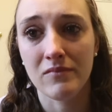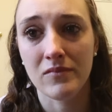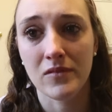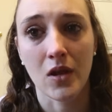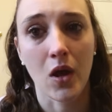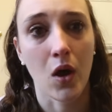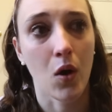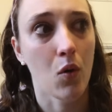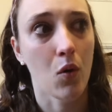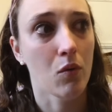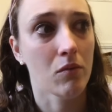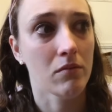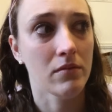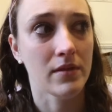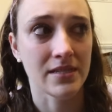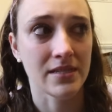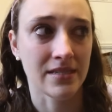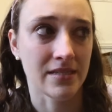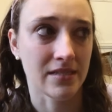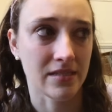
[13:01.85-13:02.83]
no,
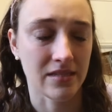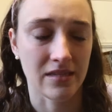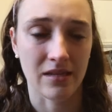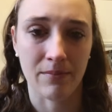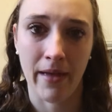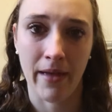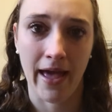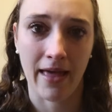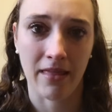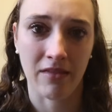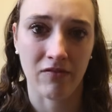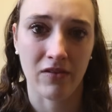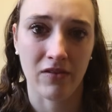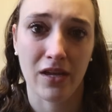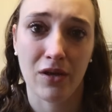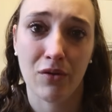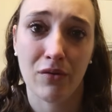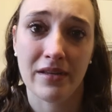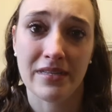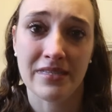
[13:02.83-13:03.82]
this isn't the path for
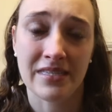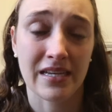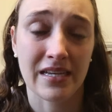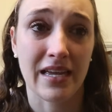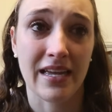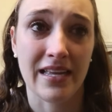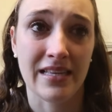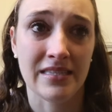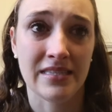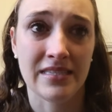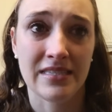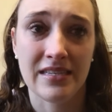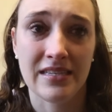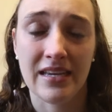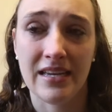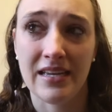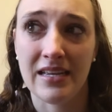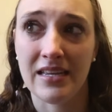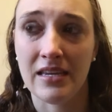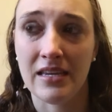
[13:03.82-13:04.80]
you, it's, a, it's,
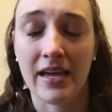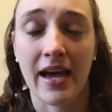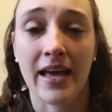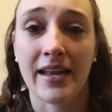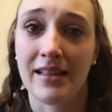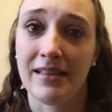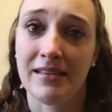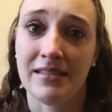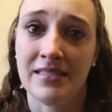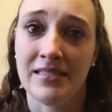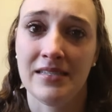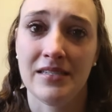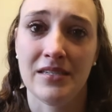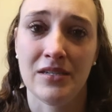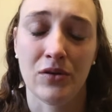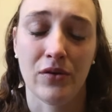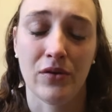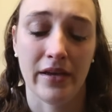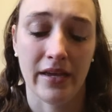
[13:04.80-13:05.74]
you gotta listen to